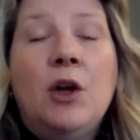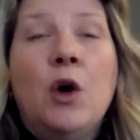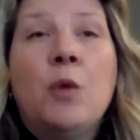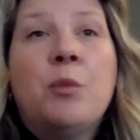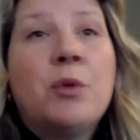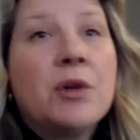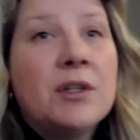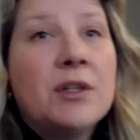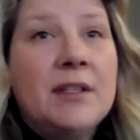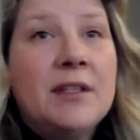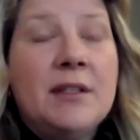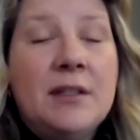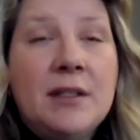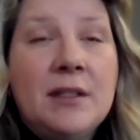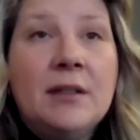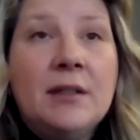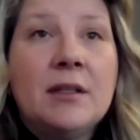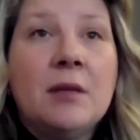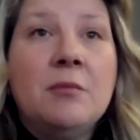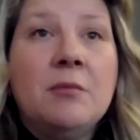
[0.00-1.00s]

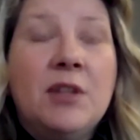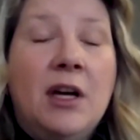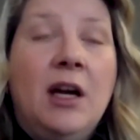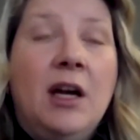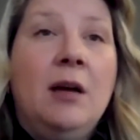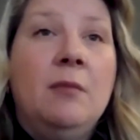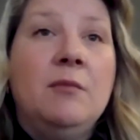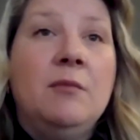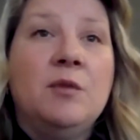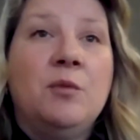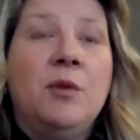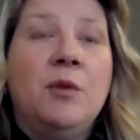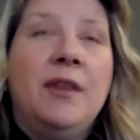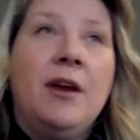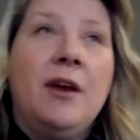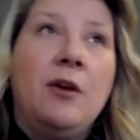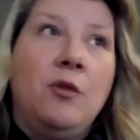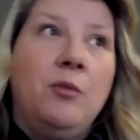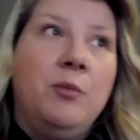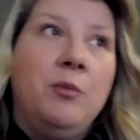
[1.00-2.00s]
persistent sometimes
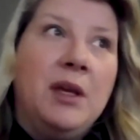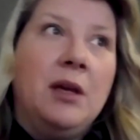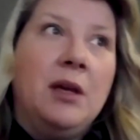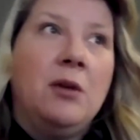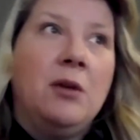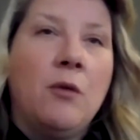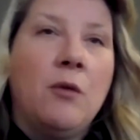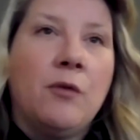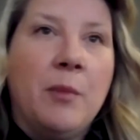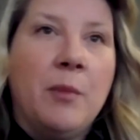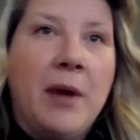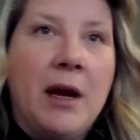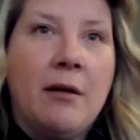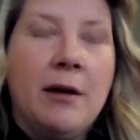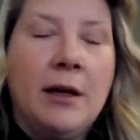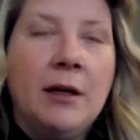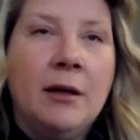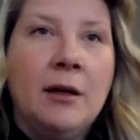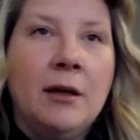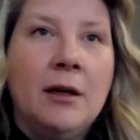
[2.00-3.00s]
without being
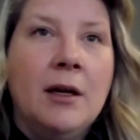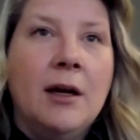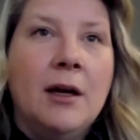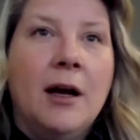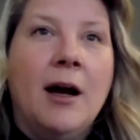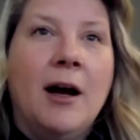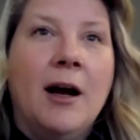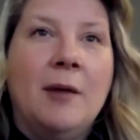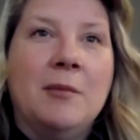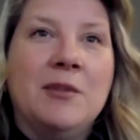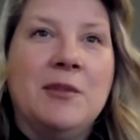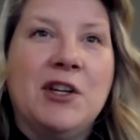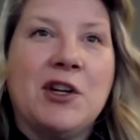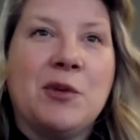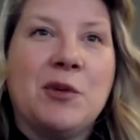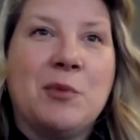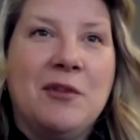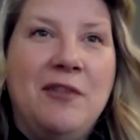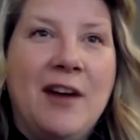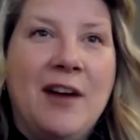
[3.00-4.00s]
overbearing to
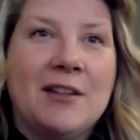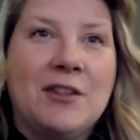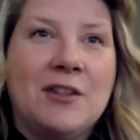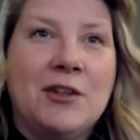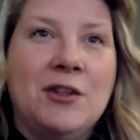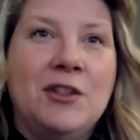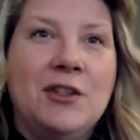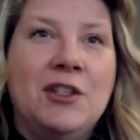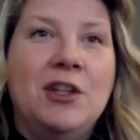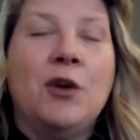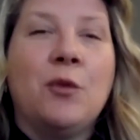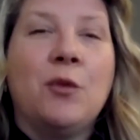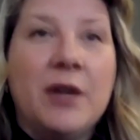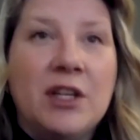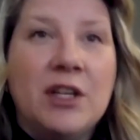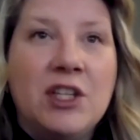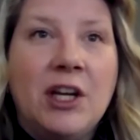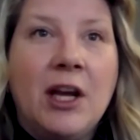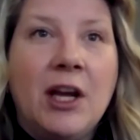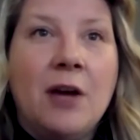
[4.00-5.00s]
your professors,
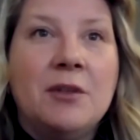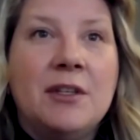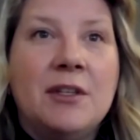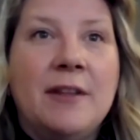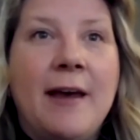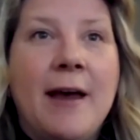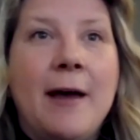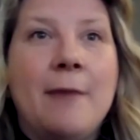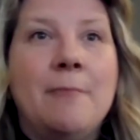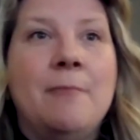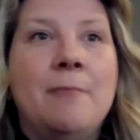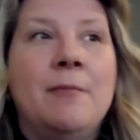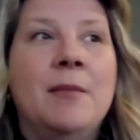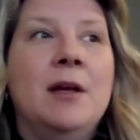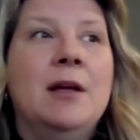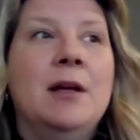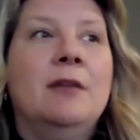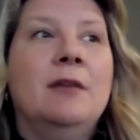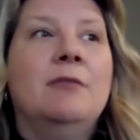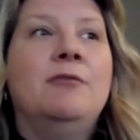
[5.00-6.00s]
reaching out to them,
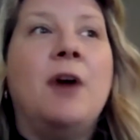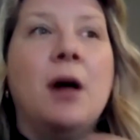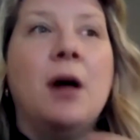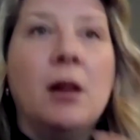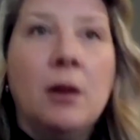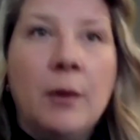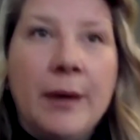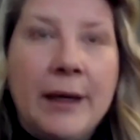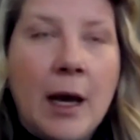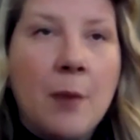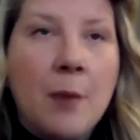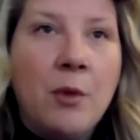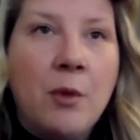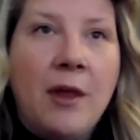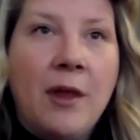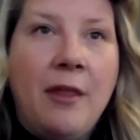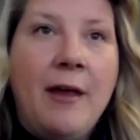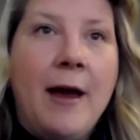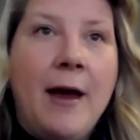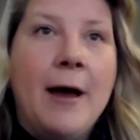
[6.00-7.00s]
following up
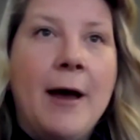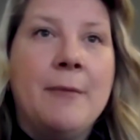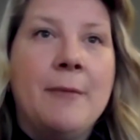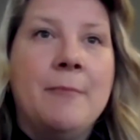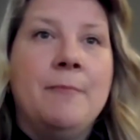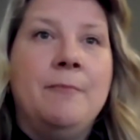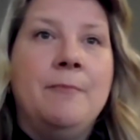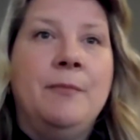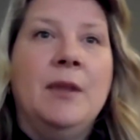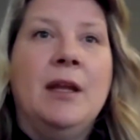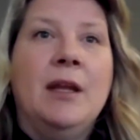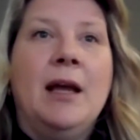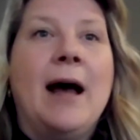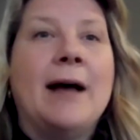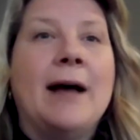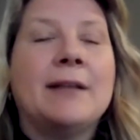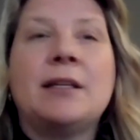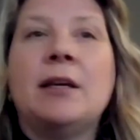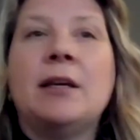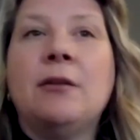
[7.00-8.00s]
with them,
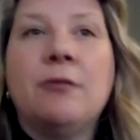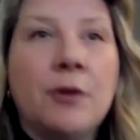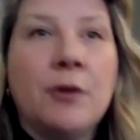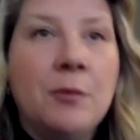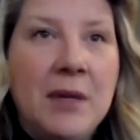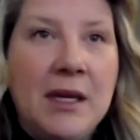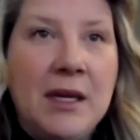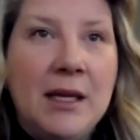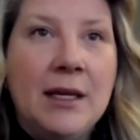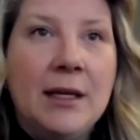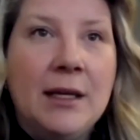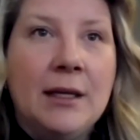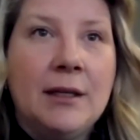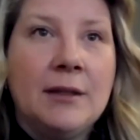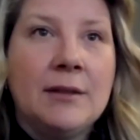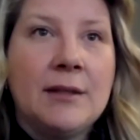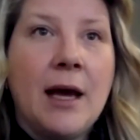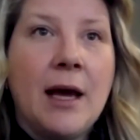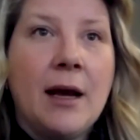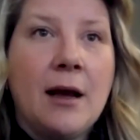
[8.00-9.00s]
asking for
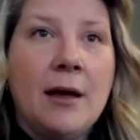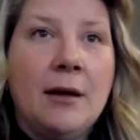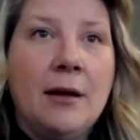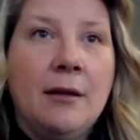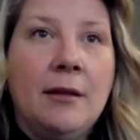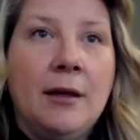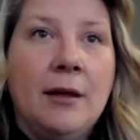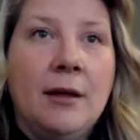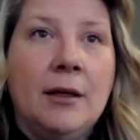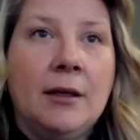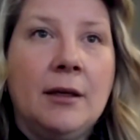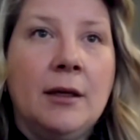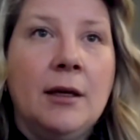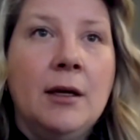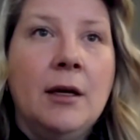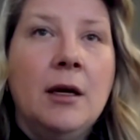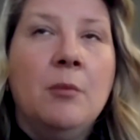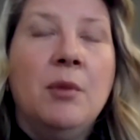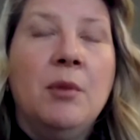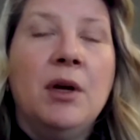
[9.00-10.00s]
meetings, that kind of thing.
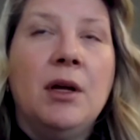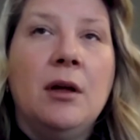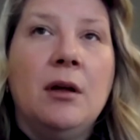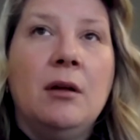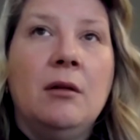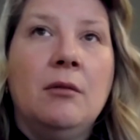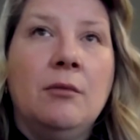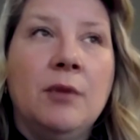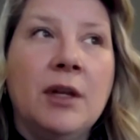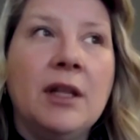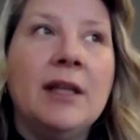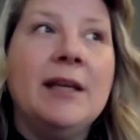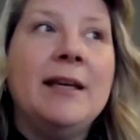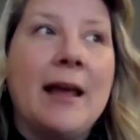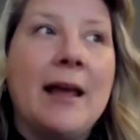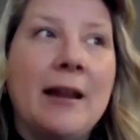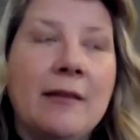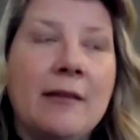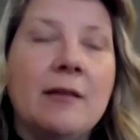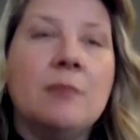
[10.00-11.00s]
But really
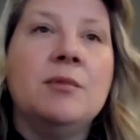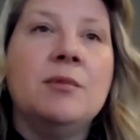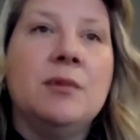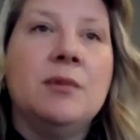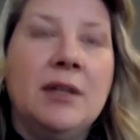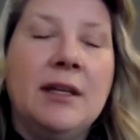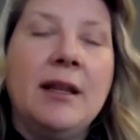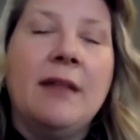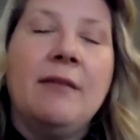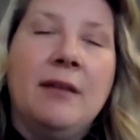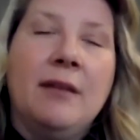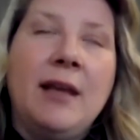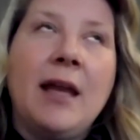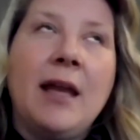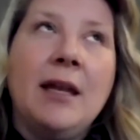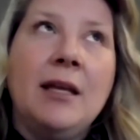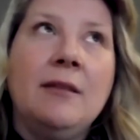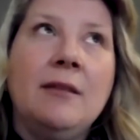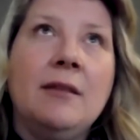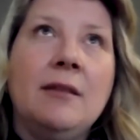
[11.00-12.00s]
getting
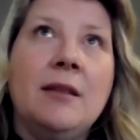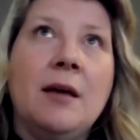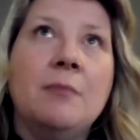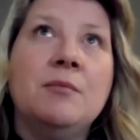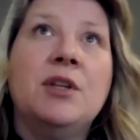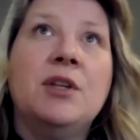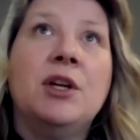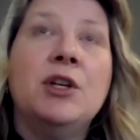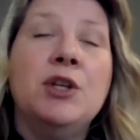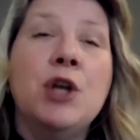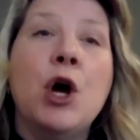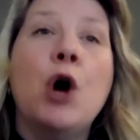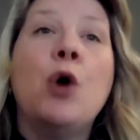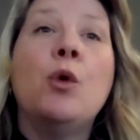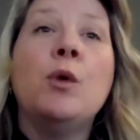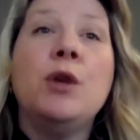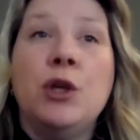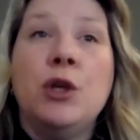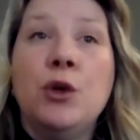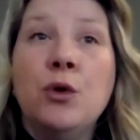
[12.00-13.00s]
them to know
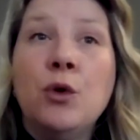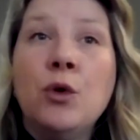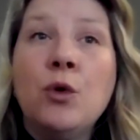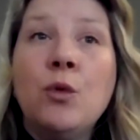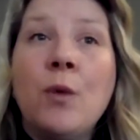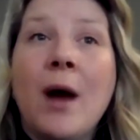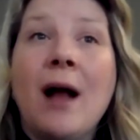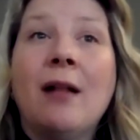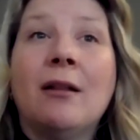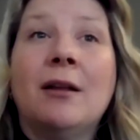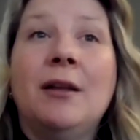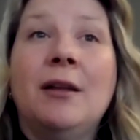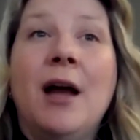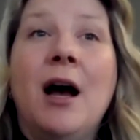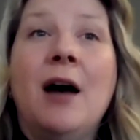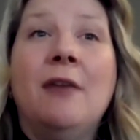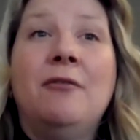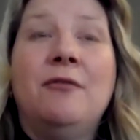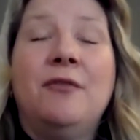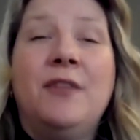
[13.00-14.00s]
you well
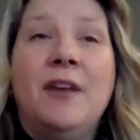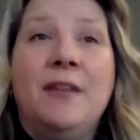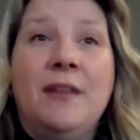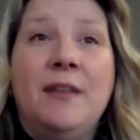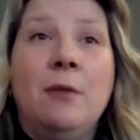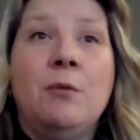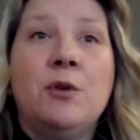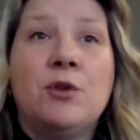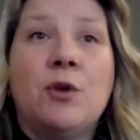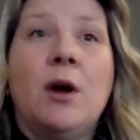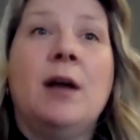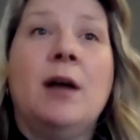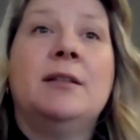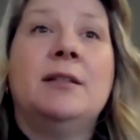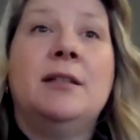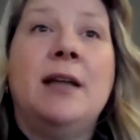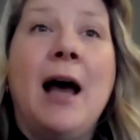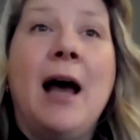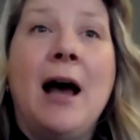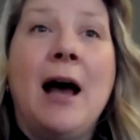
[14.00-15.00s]
enough that they would
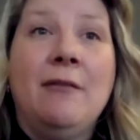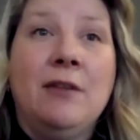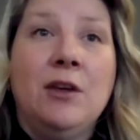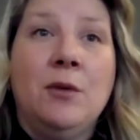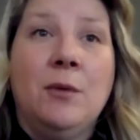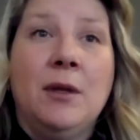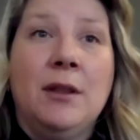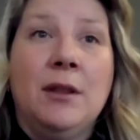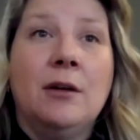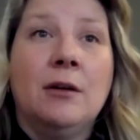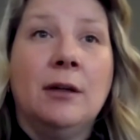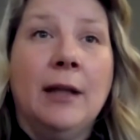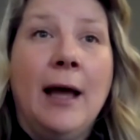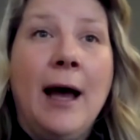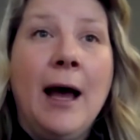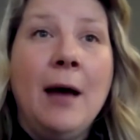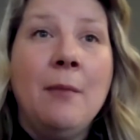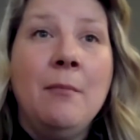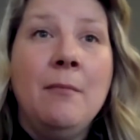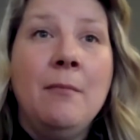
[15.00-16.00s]
trust to have you in their
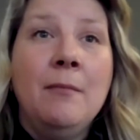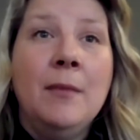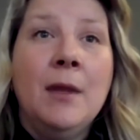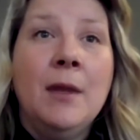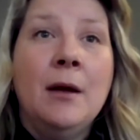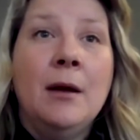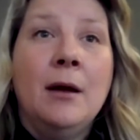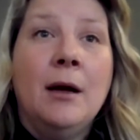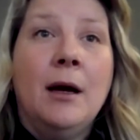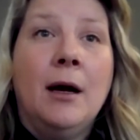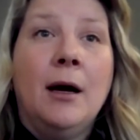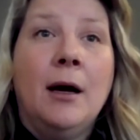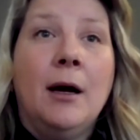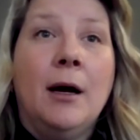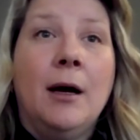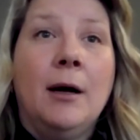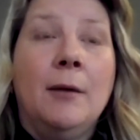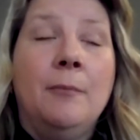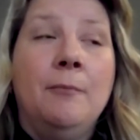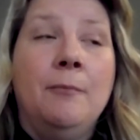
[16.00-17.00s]
lab.
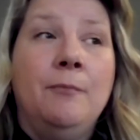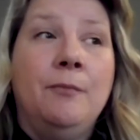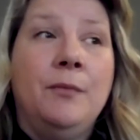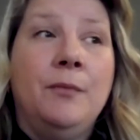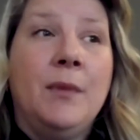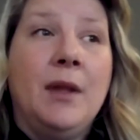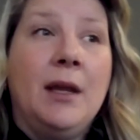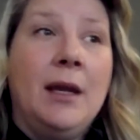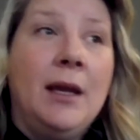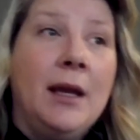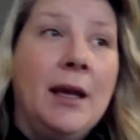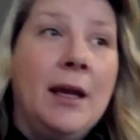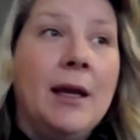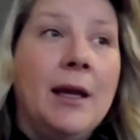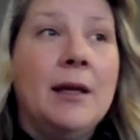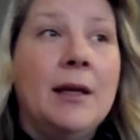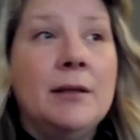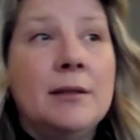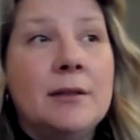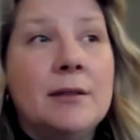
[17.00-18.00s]

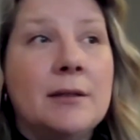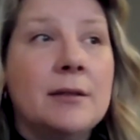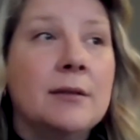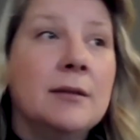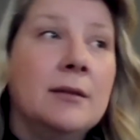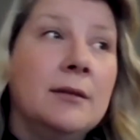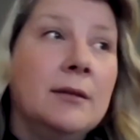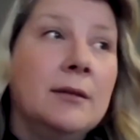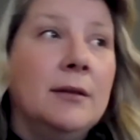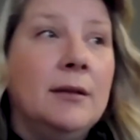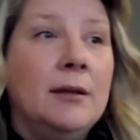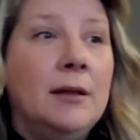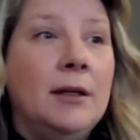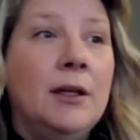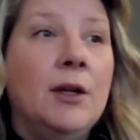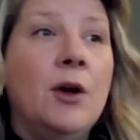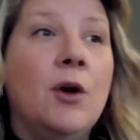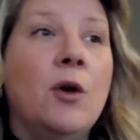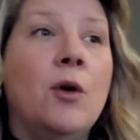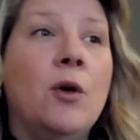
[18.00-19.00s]
And
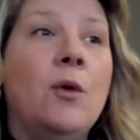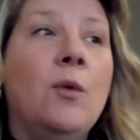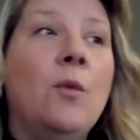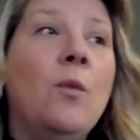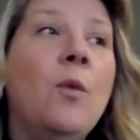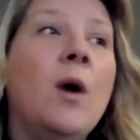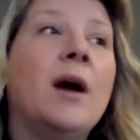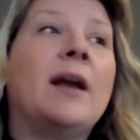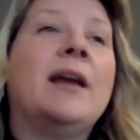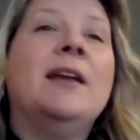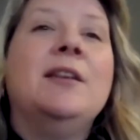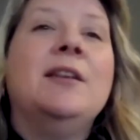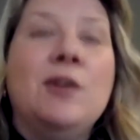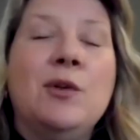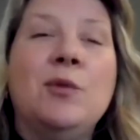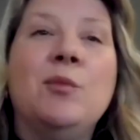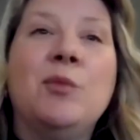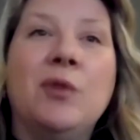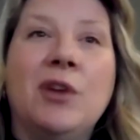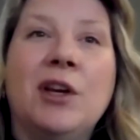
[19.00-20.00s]
what can
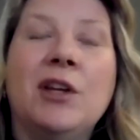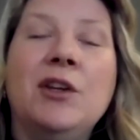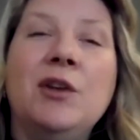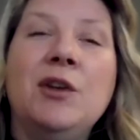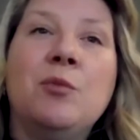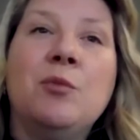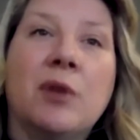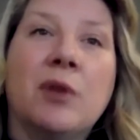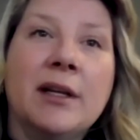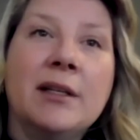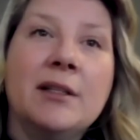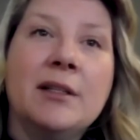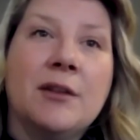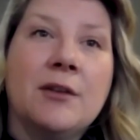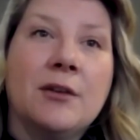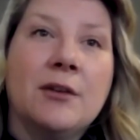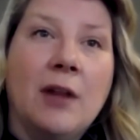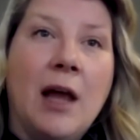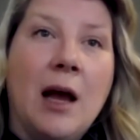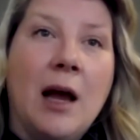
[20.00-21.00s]
you bring to
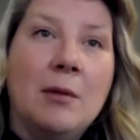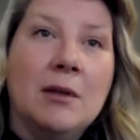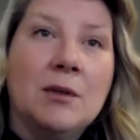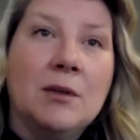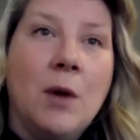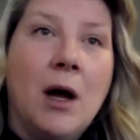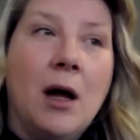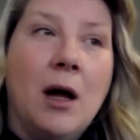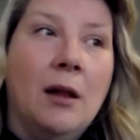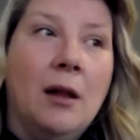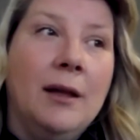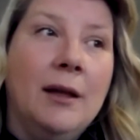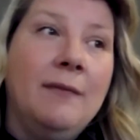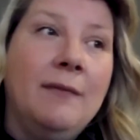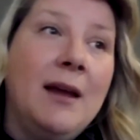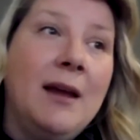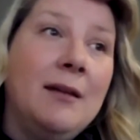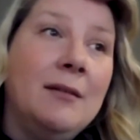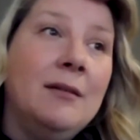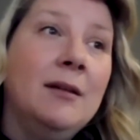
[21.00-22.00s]
their lab as well? And
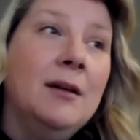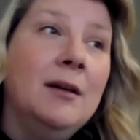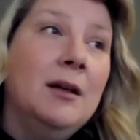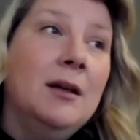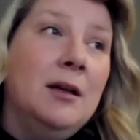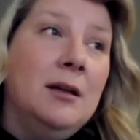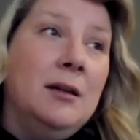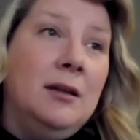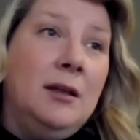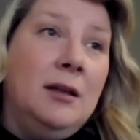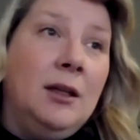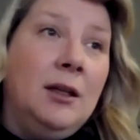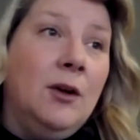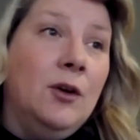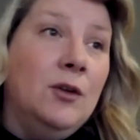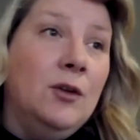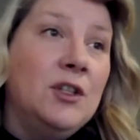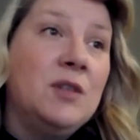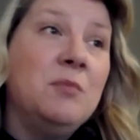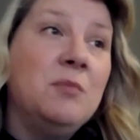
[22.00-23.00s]
then
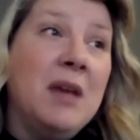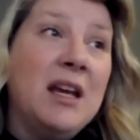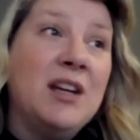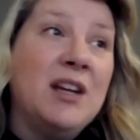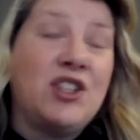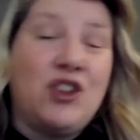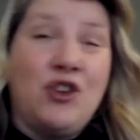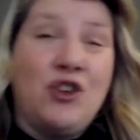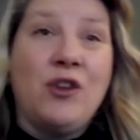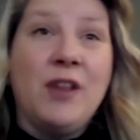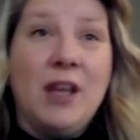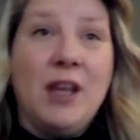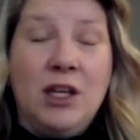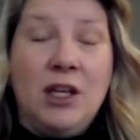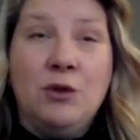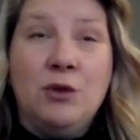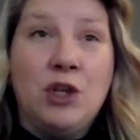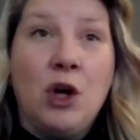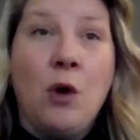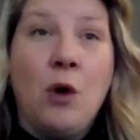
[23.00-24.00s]
just make sure that
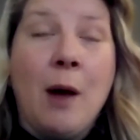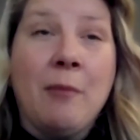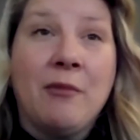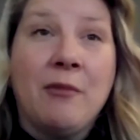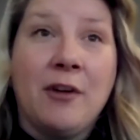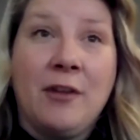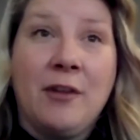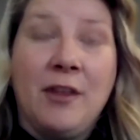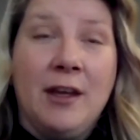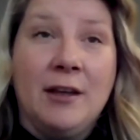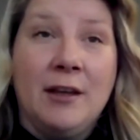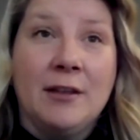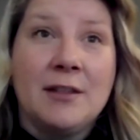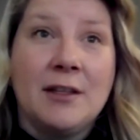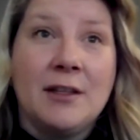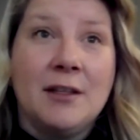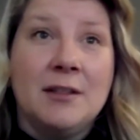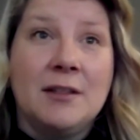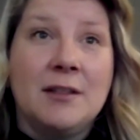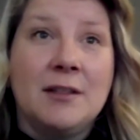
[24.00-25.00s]
you show up for things,
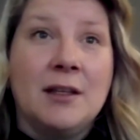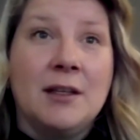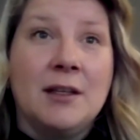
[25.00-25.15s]
because